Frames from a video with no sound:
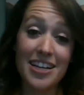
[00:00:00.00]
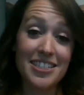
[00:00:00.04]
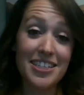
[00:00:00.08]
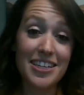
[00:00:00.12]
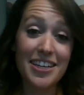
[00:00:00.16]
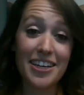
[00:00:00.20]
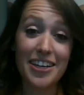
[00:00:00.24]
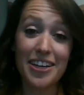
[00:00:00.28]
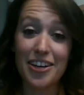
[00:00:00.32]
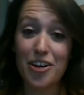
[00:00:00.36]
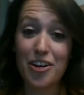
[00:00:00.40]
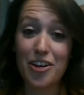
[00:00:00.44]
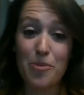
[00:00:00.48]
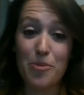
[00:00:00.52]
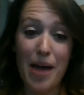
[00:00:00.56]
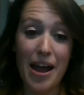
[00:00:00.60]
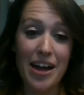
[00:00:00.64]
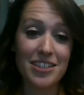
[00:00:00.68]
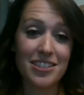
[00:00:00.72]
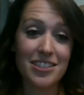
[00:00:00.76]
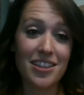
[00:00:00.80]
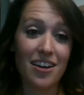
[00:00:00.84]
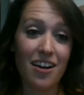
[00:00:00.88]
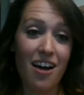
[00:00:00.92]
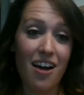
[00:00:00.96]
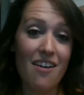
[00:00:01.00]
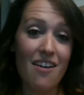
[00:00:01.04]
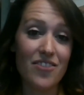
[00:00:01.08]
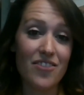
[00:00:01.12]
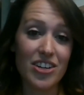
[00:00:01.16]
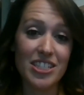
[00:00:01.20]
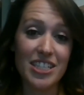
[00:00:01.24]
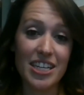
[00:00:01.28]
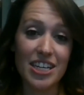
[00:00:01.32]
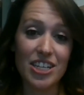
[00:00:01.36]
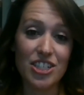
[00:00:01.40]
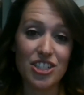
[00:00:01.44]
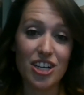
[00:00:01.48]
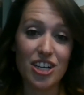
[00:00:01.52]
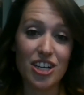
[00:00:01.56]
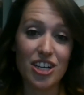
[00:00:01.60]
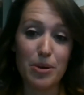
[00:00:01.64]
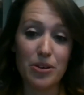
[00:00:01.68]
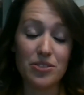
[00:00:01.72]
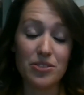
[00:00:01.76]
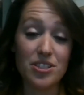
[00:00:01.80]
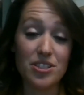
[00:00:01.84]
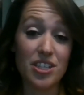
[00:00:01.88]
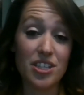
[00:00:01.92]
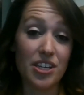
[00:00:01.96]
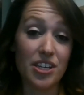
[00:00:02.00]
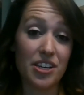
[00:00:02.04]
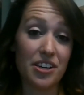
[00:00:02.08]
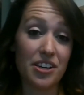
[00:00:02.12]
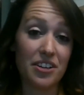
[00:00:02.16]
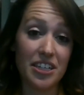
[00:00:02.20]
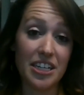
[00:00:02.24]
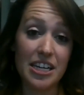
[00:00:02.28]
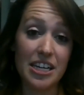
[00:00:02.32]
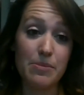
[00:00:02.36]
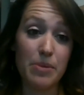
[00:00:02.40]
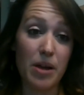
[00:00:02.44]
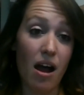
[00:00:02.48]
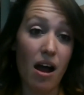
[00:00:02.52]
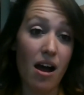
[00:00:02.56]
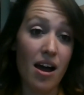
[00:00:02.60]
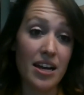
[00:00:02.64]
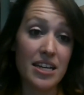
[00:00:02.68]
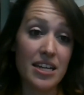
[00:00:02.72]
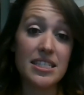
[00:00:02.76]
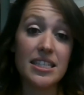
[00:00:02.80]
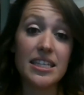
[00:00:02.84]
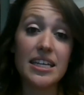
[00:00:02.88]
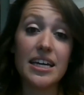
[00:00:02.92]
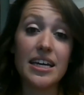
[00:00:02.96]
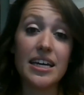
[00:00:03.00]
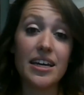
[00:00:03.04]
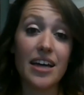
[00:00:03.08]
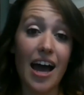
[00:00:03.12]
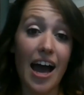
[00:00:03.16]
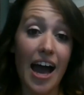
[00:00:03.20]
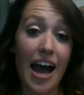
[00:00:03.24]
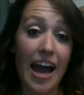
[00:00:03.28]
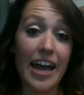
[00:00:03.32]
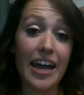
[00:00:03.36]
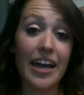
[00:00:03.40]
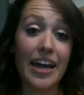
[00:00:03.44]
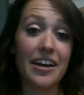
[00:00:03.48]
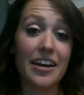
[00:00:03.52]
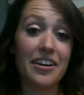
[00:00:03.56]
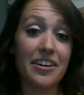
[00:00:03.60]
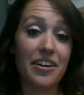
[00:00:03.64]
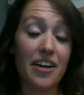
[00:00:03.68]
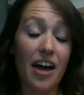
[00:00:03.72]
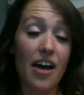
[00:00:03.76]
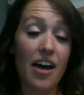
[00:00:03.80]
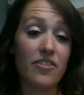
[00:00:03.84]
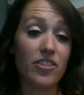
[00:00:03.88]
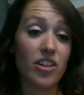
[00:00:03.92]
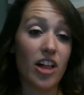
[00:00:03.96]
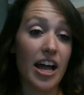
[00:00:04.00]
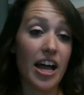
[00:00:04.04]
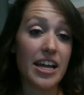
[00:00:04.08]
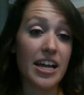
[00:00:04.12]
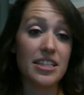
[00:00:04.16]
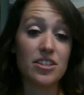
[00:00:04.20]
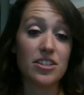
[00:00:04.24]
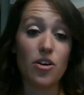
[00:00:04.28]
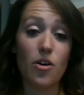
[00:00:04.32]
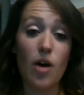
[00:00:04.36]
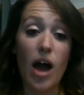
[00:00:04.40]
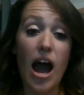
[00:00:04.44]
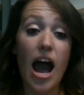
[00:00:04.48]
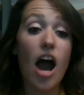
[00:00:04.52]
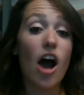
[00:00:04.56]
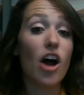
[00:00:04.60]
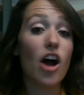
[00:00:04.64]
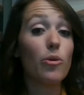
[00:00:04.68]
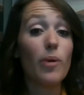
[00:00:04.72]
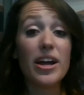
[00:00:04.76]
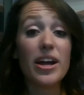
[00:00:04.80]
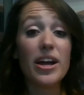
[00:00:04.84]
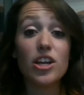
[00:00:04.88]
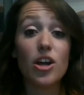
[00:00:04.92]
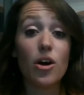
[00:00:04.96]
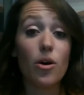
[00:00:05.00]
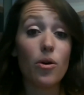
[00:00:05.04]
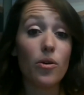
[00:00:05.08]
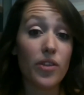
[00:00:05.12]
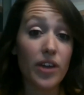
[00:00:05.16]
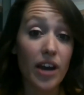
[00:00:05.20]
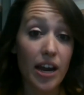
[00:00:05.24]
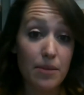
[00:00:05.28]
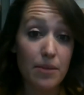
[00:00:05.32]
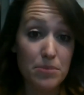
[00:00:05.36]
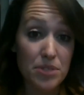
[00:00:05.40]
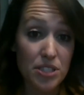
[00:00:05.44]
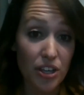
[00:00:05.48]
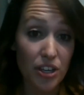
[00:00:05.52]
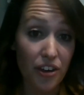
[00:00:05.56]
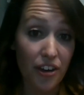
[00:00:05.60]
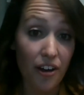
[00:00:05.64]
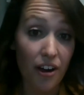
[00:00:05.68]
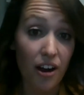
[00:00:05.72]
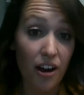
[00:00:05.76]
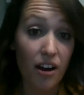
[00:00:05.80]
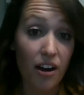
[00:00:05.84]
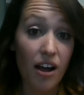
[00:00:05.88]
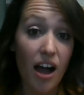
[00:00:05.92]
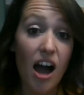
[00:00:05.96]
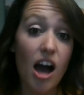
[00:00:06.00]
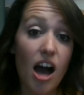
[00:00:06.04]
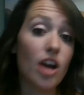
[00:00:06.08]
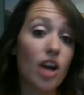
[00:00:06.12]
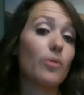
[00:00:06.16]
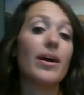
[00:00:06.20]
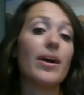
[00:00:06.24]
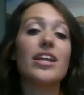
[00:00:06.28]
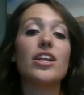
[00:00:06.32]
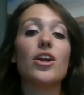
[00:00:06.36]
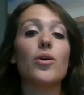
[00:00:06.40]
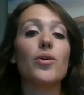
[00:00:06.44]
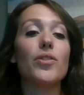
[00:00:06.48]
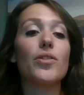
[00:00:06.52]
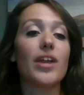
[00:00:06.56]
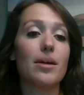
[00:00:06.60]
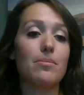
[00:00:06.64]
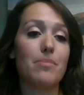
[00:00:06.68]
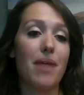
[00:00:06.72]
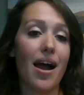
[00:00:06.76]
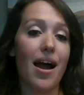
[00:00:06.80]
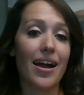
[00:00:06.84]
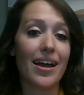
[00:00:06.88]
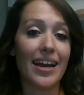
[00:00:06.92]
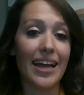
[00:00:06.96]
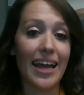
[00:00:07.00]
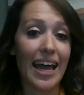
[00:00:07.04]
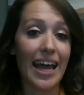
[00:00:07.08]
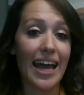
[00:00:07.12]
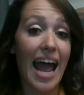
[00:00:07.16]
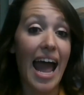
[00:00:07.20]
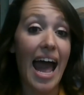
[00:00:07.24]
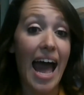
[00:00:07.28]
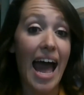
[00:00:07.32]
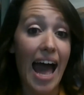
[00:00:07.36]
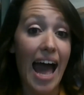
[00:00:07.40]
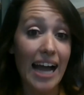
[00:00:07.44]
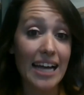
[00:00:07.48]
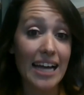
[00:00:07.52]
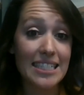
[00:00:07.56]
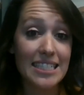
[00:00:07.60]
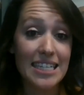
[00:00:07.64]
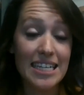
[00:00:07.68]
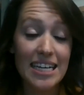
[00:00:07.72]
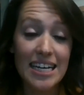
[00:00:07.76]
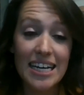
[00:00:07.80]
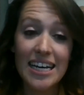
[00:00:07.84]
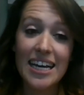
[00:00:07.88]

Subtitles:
to go back to the conversation about security, but honestly, I have clients go, how do I know that I'm secure? How do I know that I'm not going to get hacked?